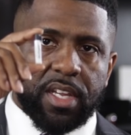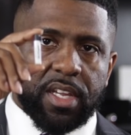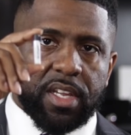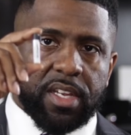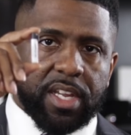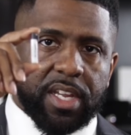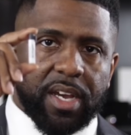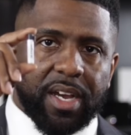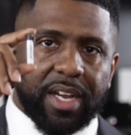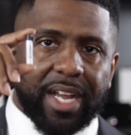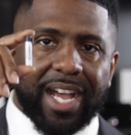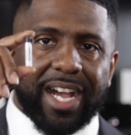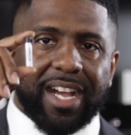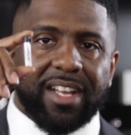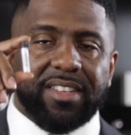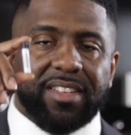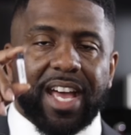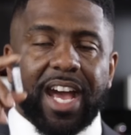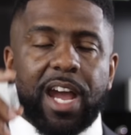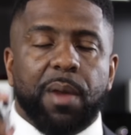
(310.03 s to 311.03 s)
Now,
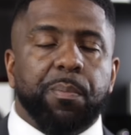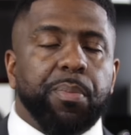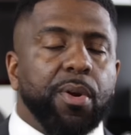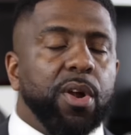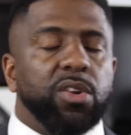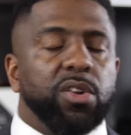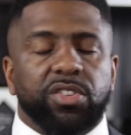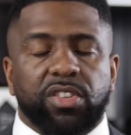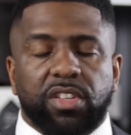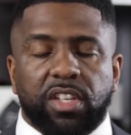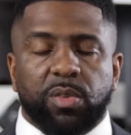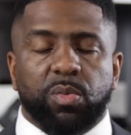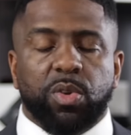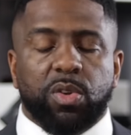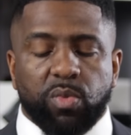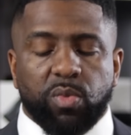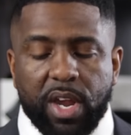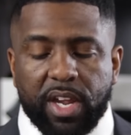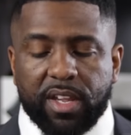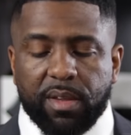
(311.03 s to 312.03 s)
guys, I personally would
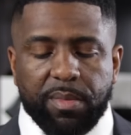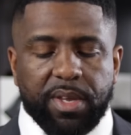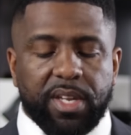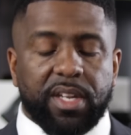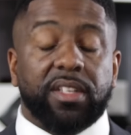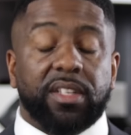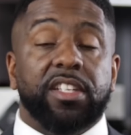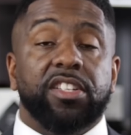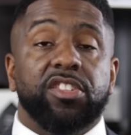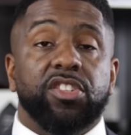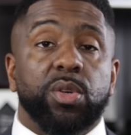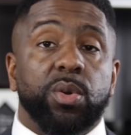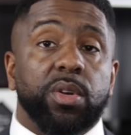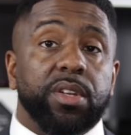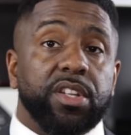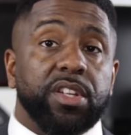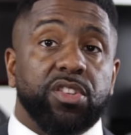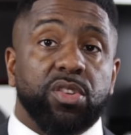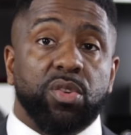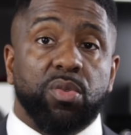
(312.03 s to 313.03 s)
recommend at least doing
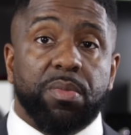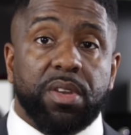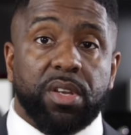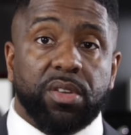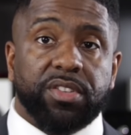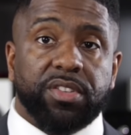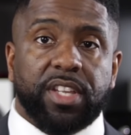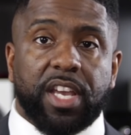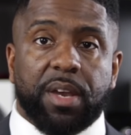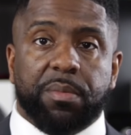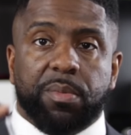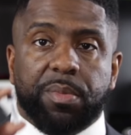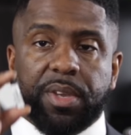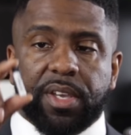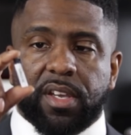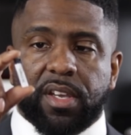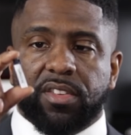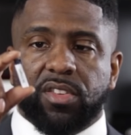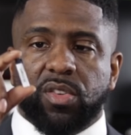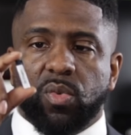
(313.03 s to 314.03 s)
the 2 mil sample,
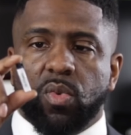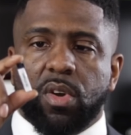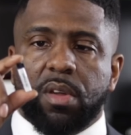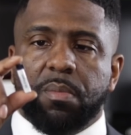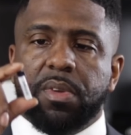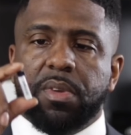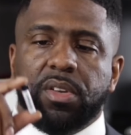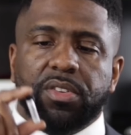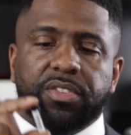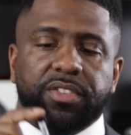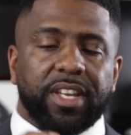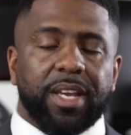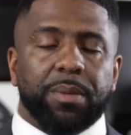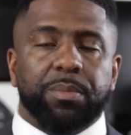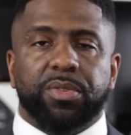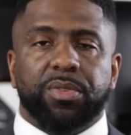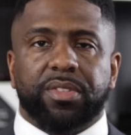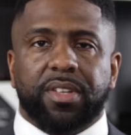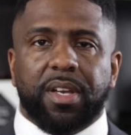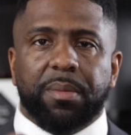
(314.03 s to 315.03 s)
because the 1 mil
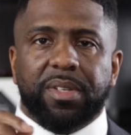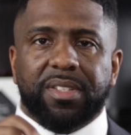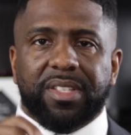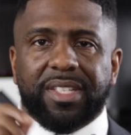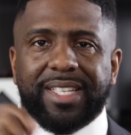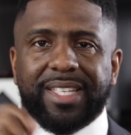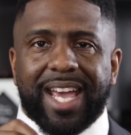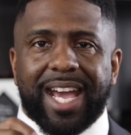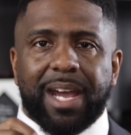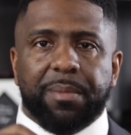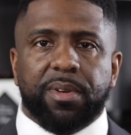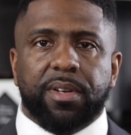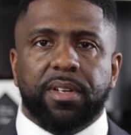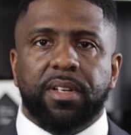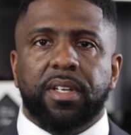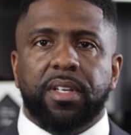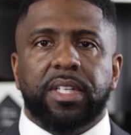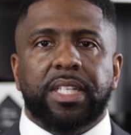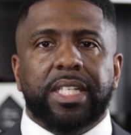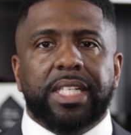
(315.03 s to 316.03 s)
samples come as a dabber.
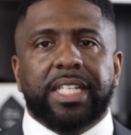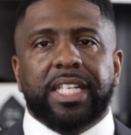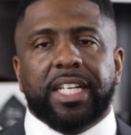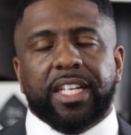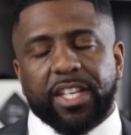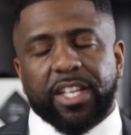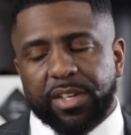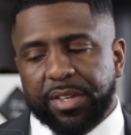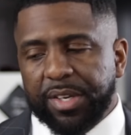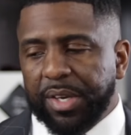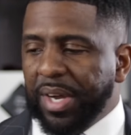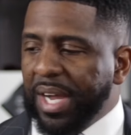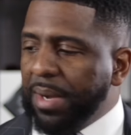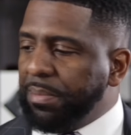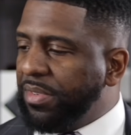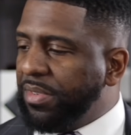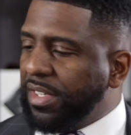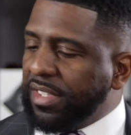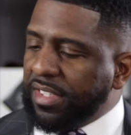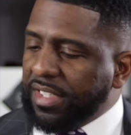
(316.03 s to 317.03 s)
You know,
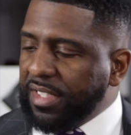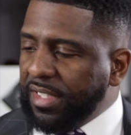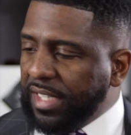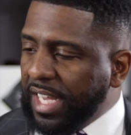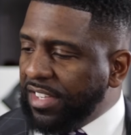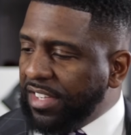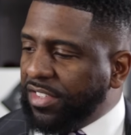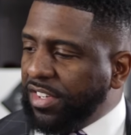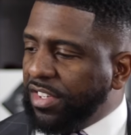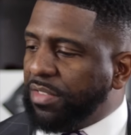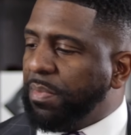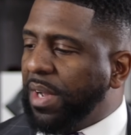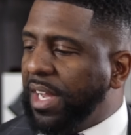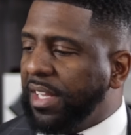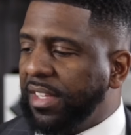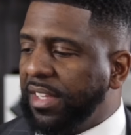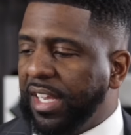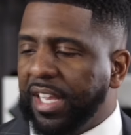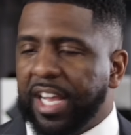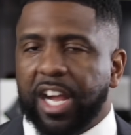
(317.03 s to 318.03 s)
that's just my
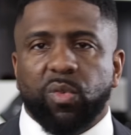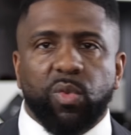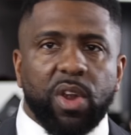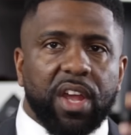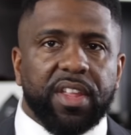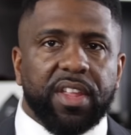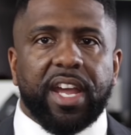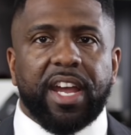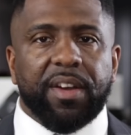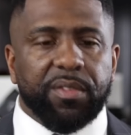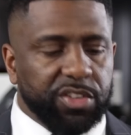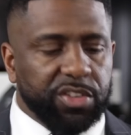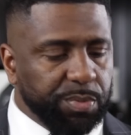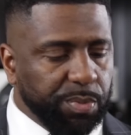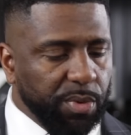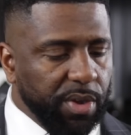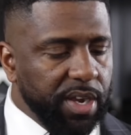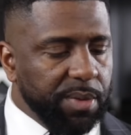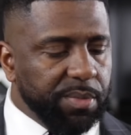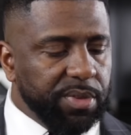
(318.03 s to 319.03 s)
thing. I'd rather have a
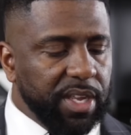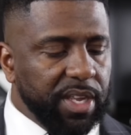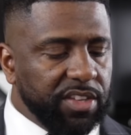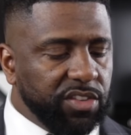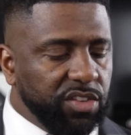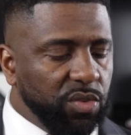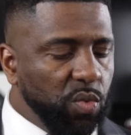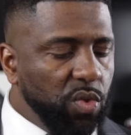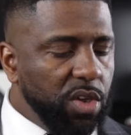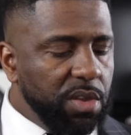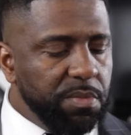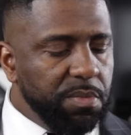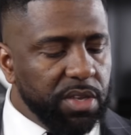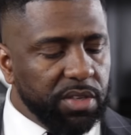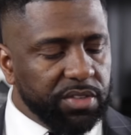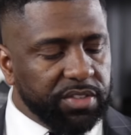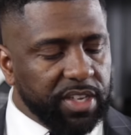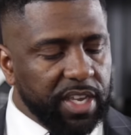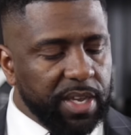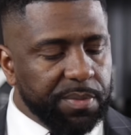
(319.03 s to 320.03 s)
sprayer, but that's the 1 mil
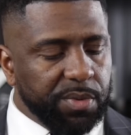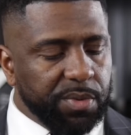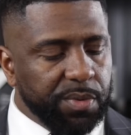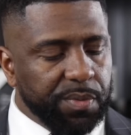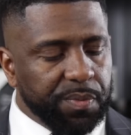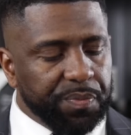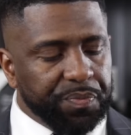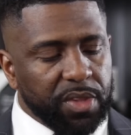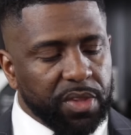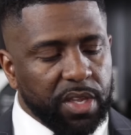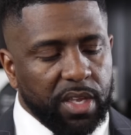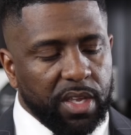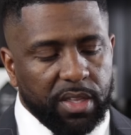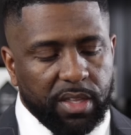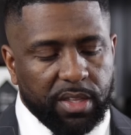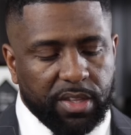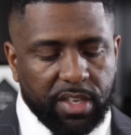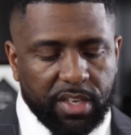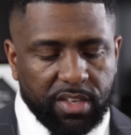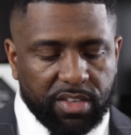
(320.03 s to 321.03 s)
sample.
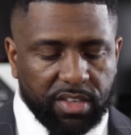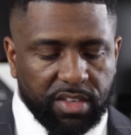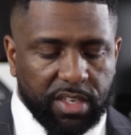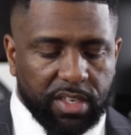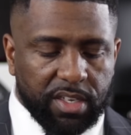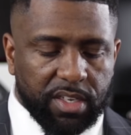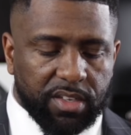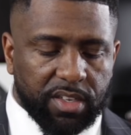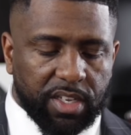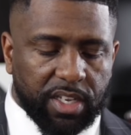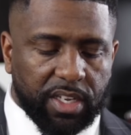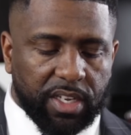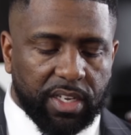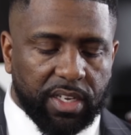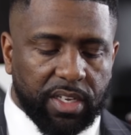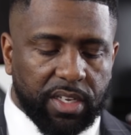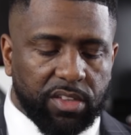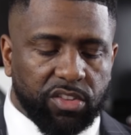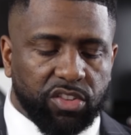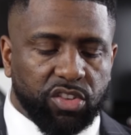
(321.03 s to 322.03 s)
This is
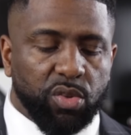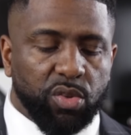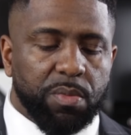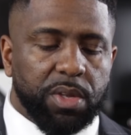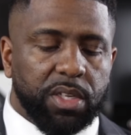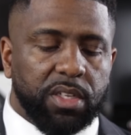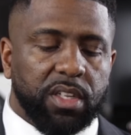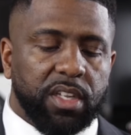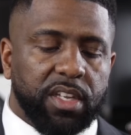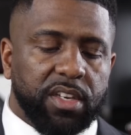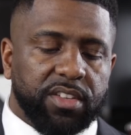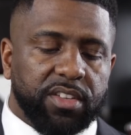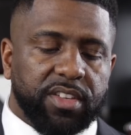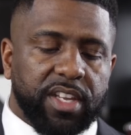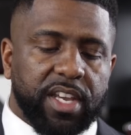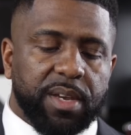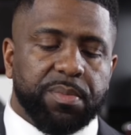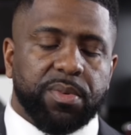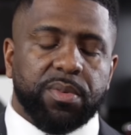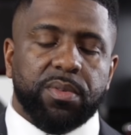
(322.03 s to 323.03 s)
a 2 milliliter
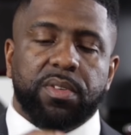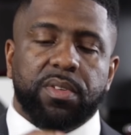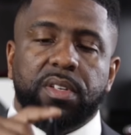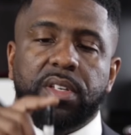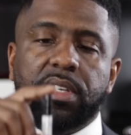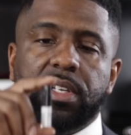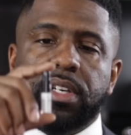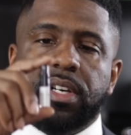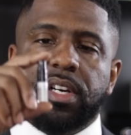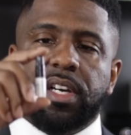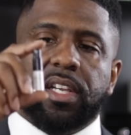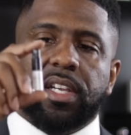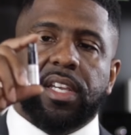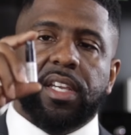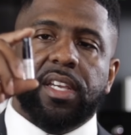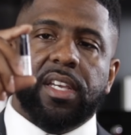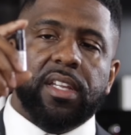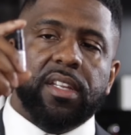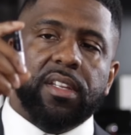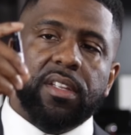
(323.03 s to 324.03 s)
sample.
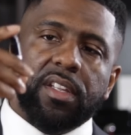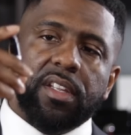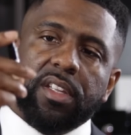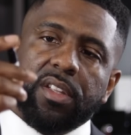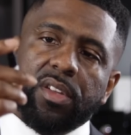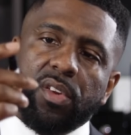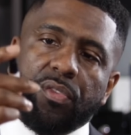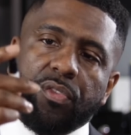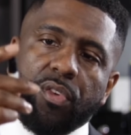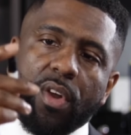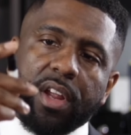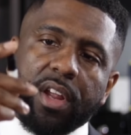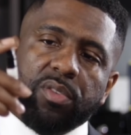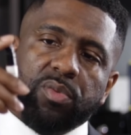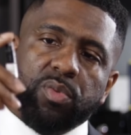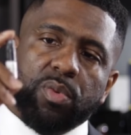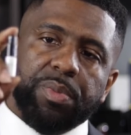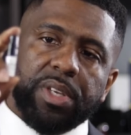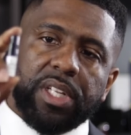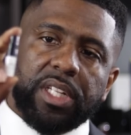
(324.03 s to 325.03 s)
Again, the fragrance
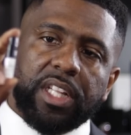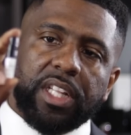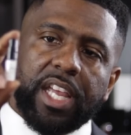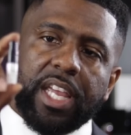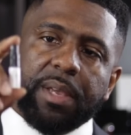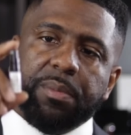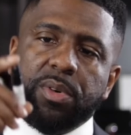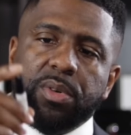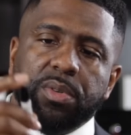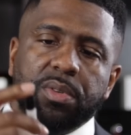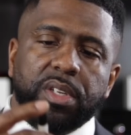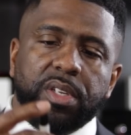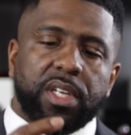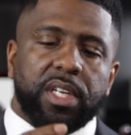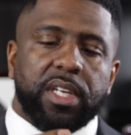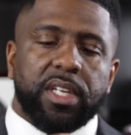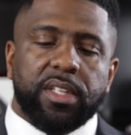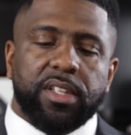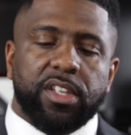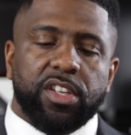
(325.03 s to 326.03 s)
will be labeled.
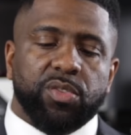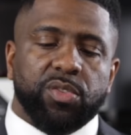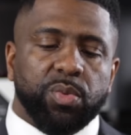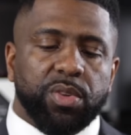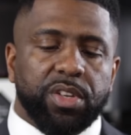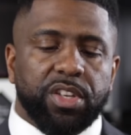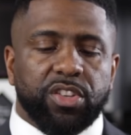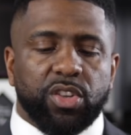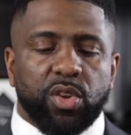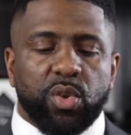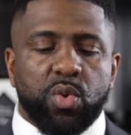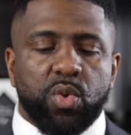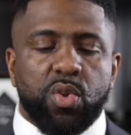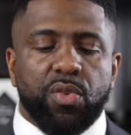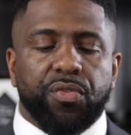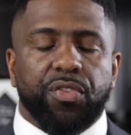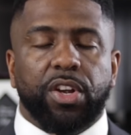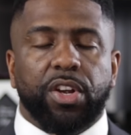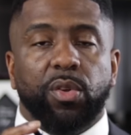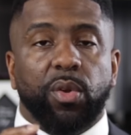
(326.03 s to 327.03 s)
This one is Oud
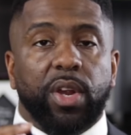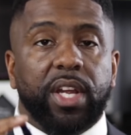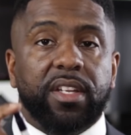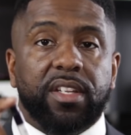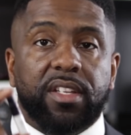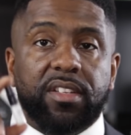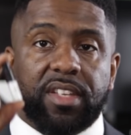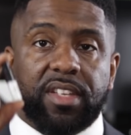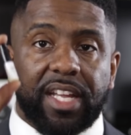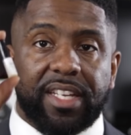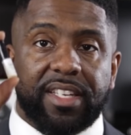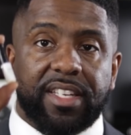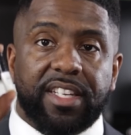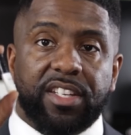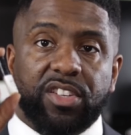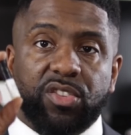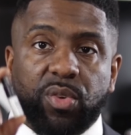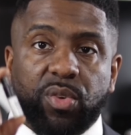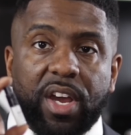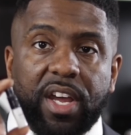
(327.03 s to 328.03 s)
for Greatness. I did
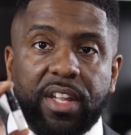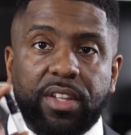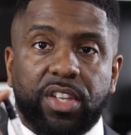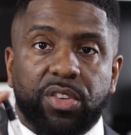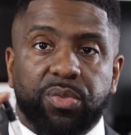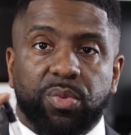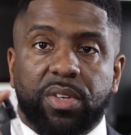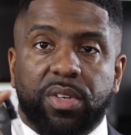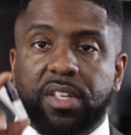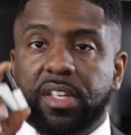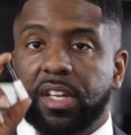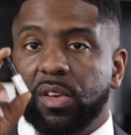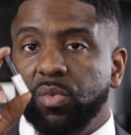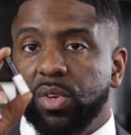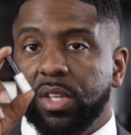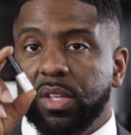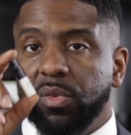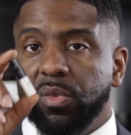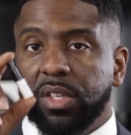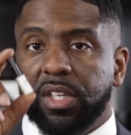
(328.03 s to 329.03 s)
try this one and I
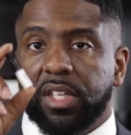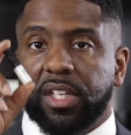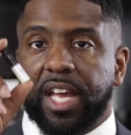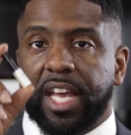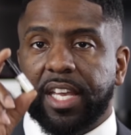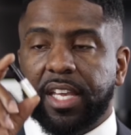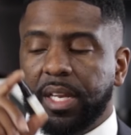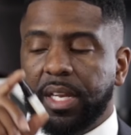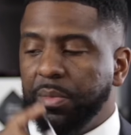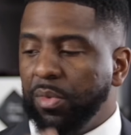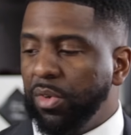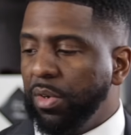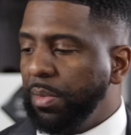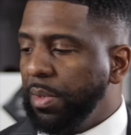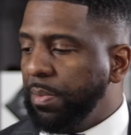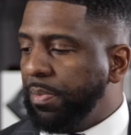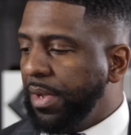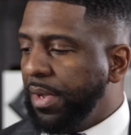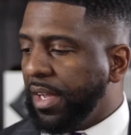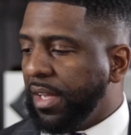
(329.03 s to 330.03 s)
really like it. I'm going to be
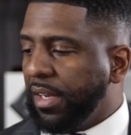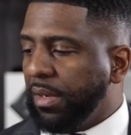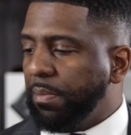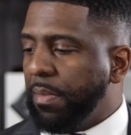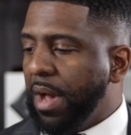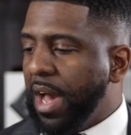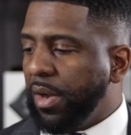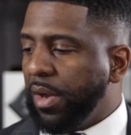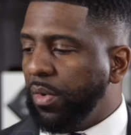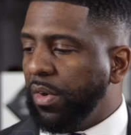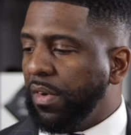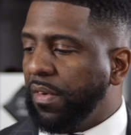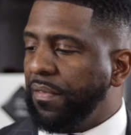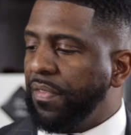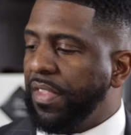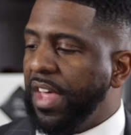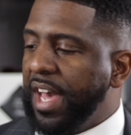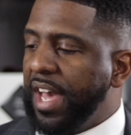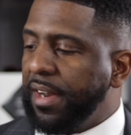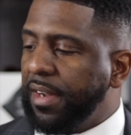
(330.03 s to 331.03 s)
picking a bottle of
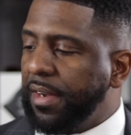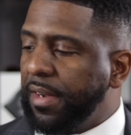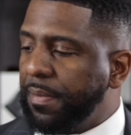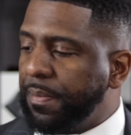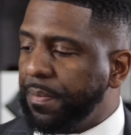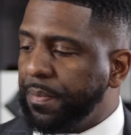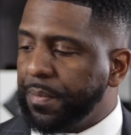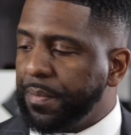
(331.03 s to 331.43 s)
that up.